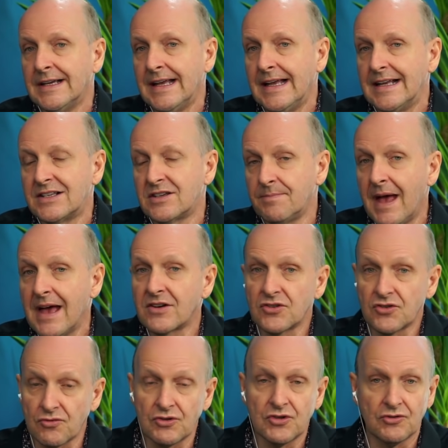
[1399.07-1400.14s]
It's about
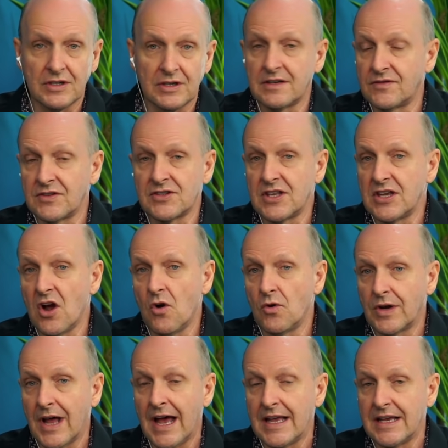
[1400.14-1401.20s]
as restrictive as the old
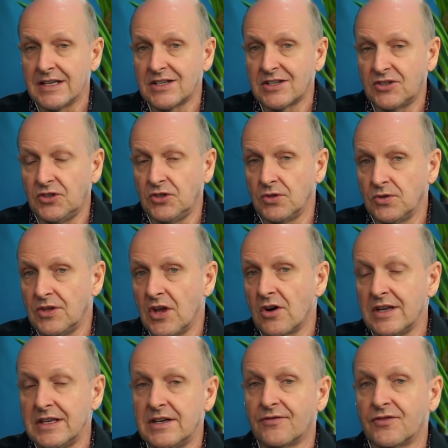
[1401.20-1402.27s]
ASQ, the
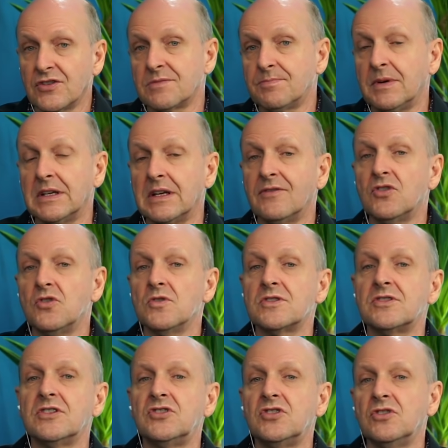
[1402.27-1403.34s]
only difference being, of course,
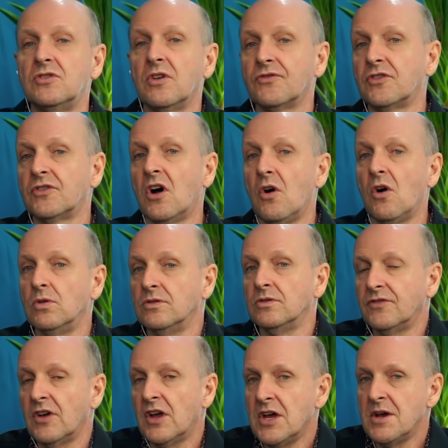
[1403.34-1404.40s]
that you've got the whole of
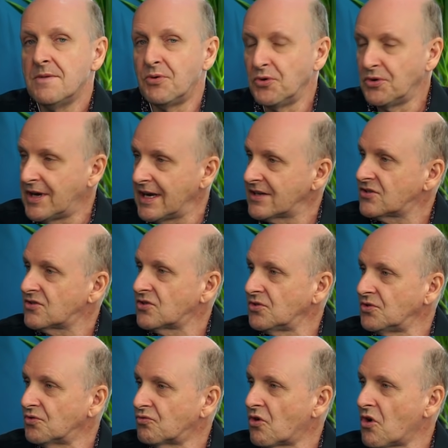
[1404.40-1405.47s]
Phuket
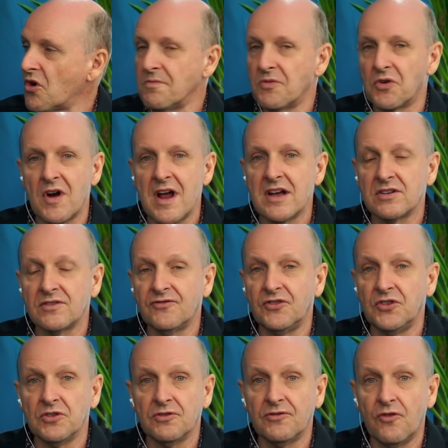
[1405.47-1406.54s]
to roam around for
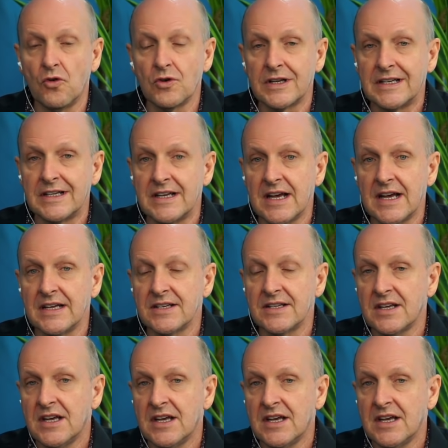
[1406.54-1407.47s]
your 14 days